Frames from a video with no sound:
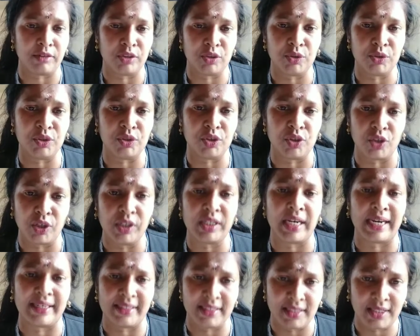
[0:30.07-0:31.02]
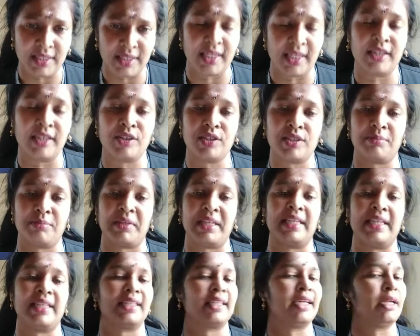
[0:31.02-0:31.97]
you do not understand or
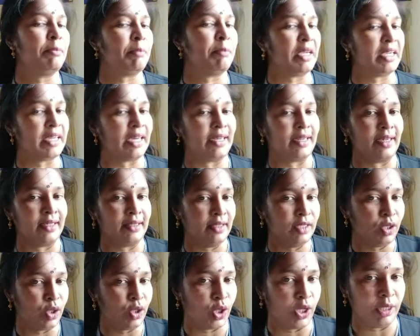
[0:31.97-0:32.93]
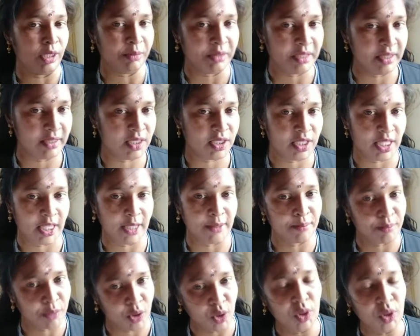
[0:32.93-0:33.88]
something like that, make another column in the
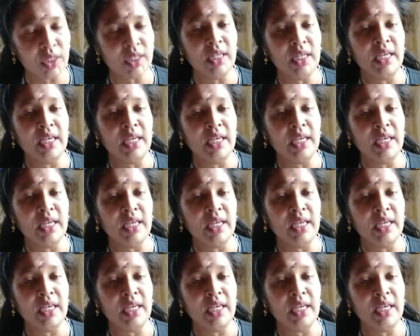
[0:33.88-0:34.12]
same book,